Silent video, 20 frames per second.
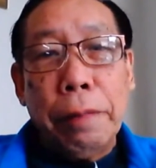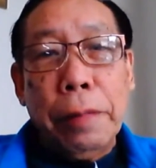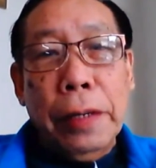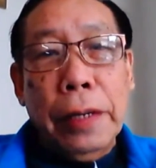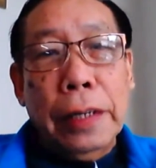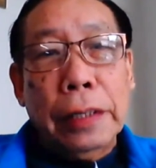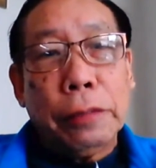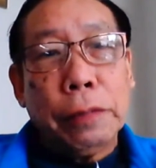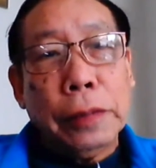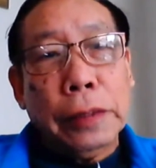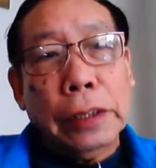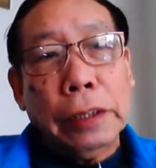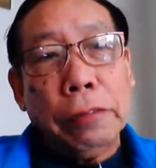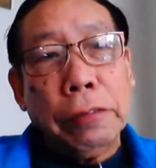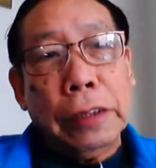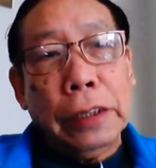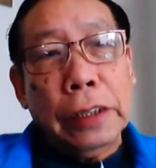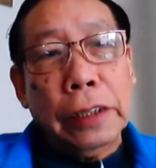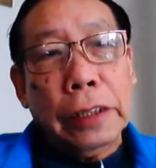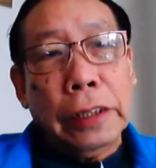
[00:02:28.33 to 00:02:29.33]
Admin has been
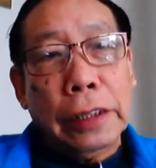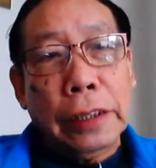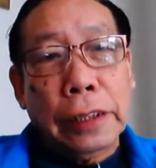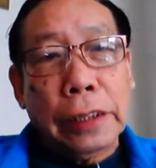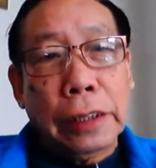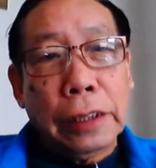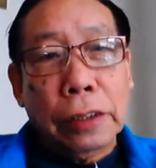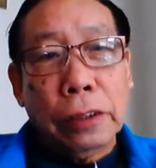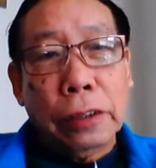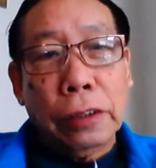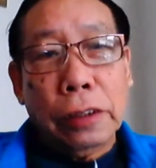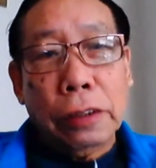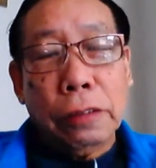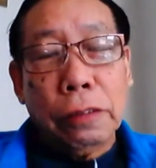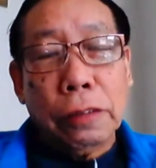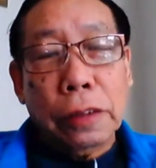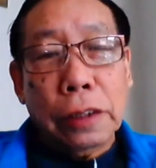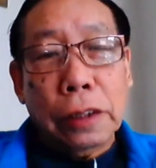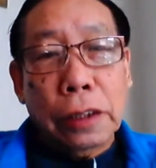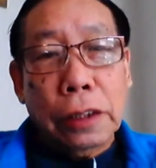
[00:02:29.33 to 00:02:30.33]
giving
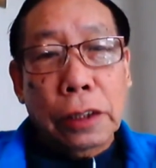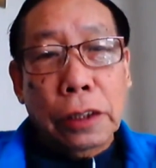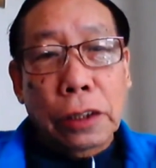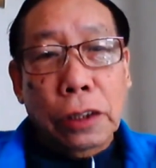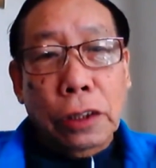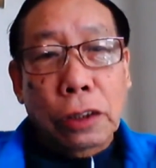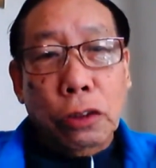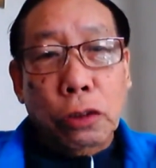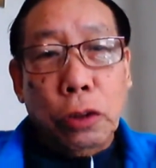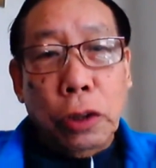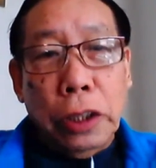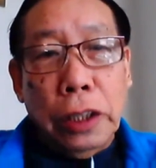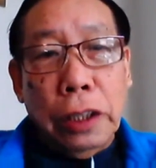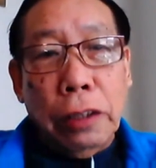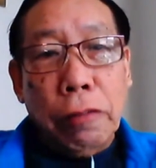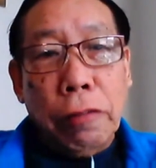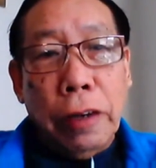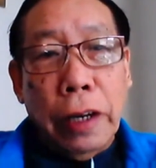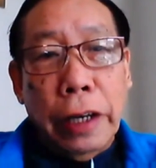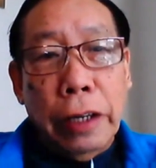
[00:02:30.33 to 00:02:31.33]
us
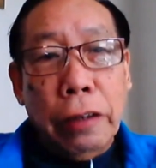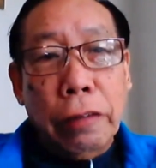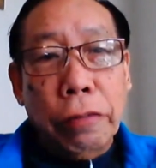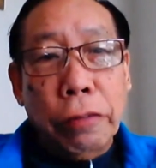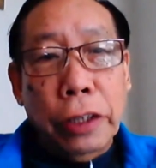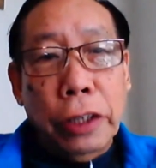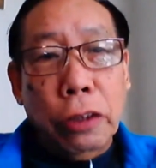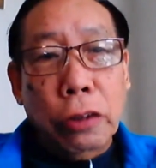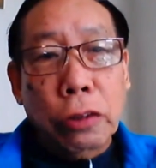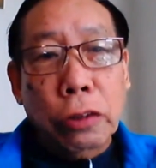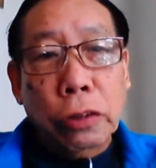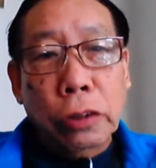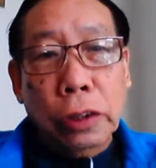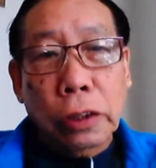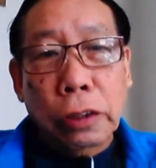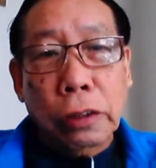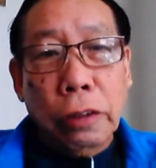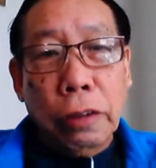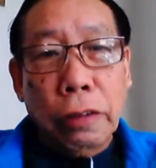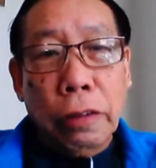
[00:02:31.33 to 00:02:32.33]
training via
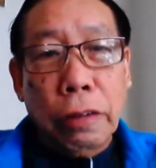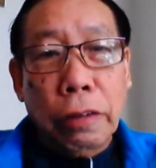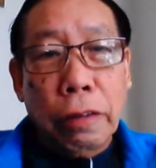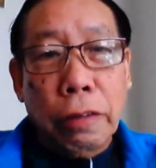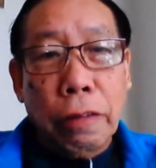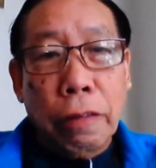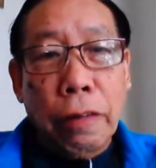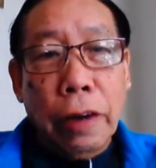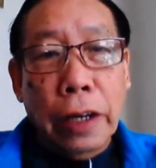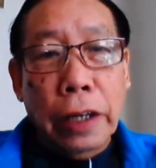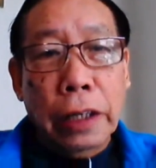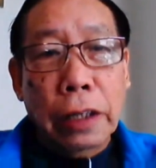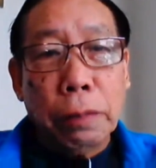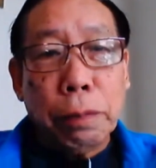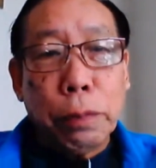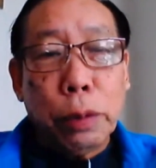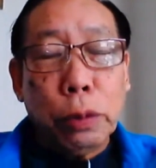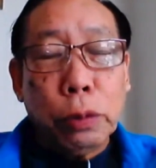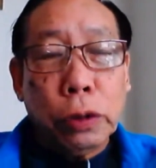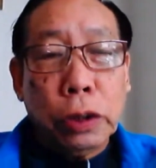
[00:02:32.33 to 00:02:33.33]
videos,
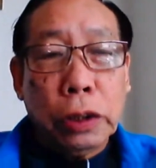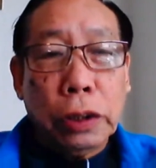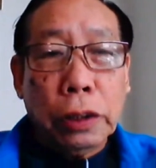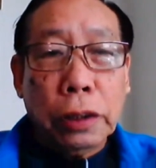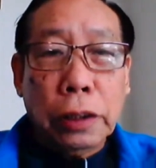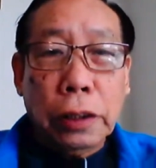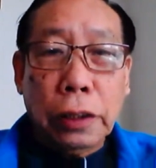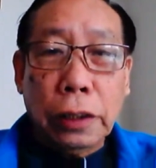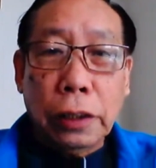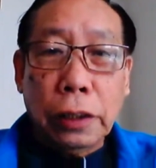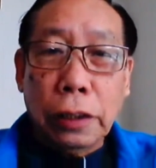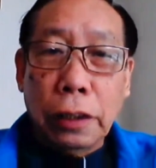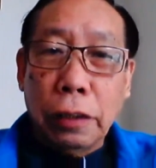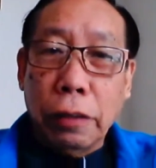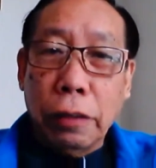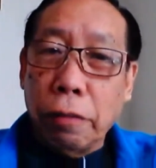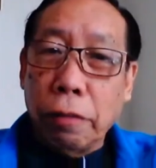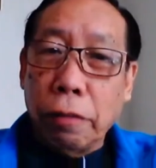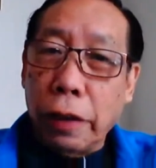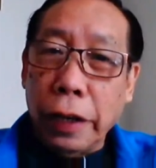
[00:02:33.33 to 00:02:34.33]
via
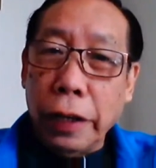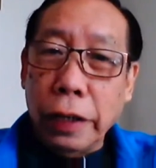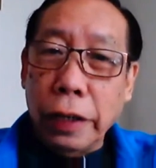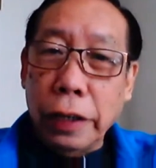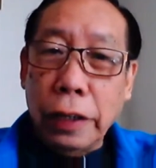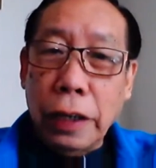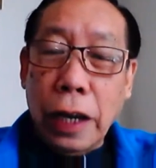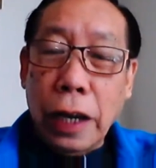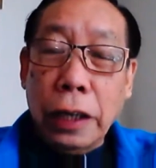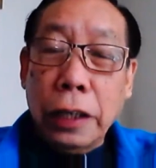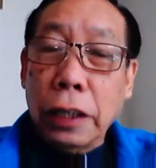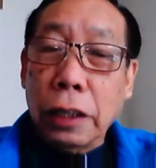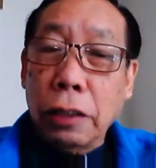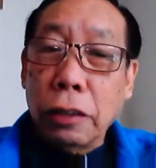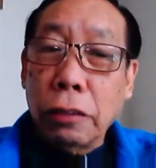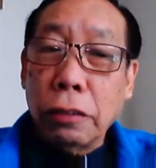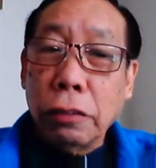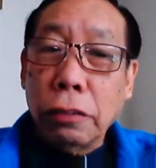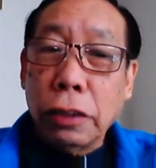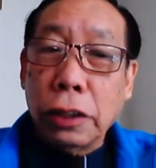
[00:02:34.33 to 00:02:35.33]
posters, via
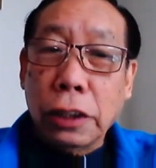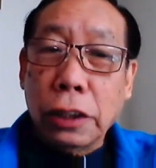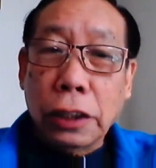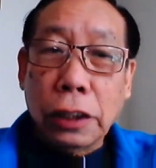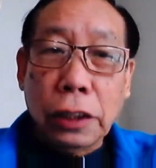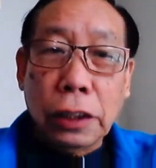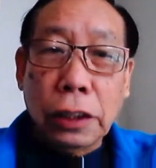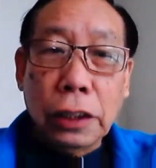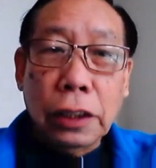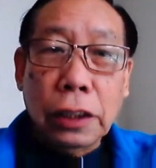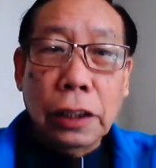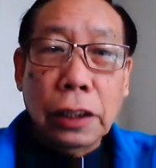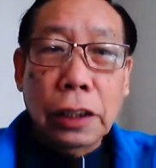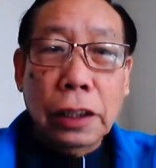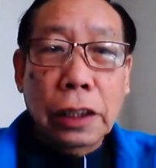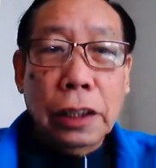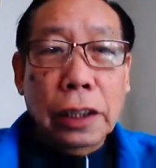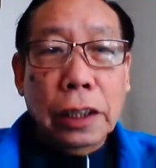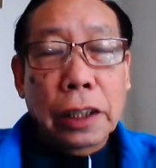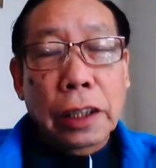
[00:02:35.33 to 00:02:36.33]
articles,
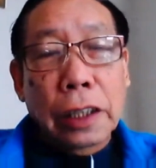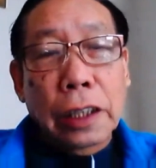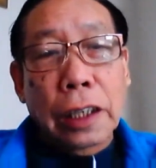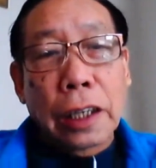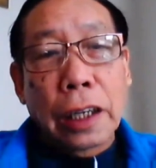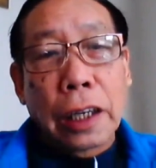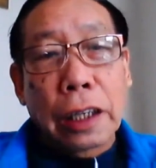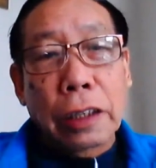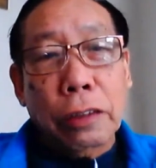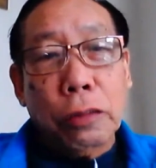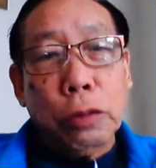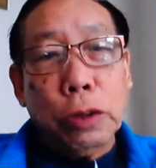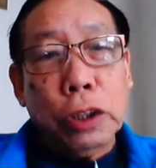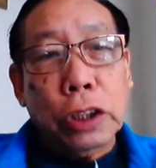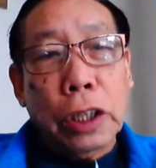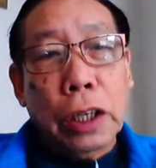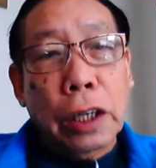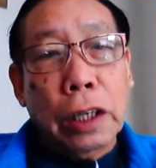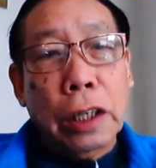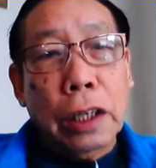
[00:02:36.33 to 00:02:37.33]

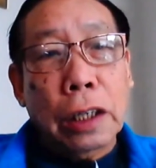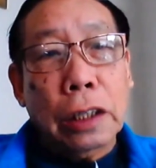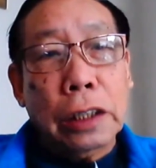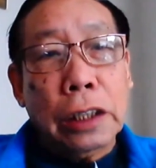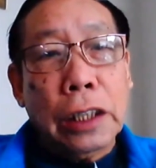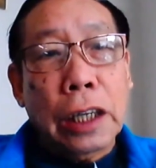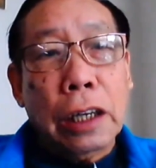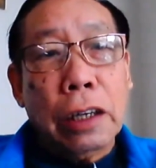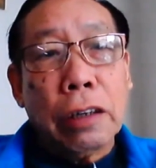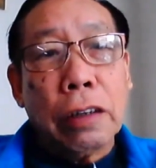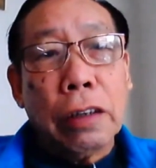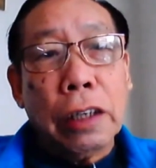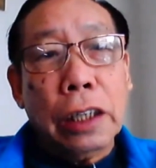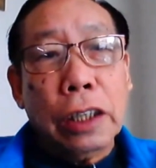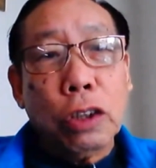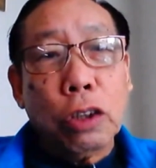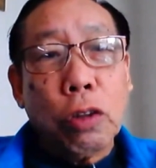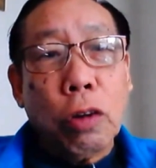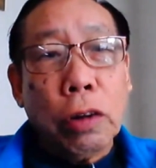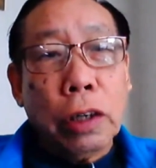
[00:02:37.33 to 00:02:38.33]
which are
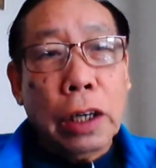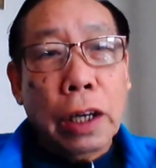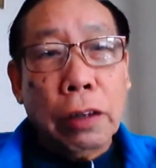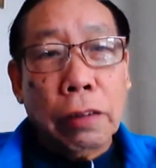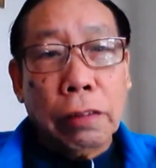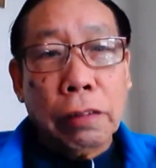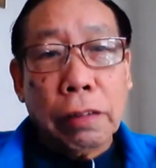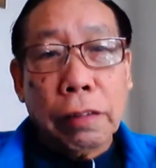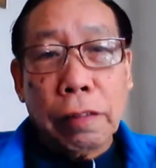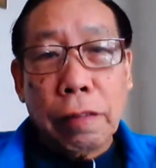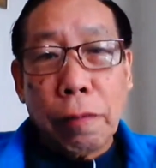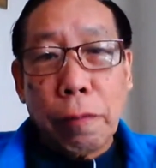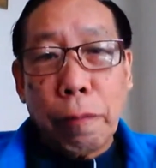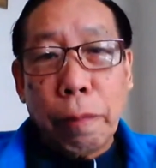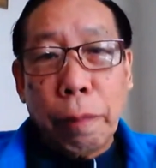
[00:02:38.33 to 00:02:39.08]
thoroughly thought out.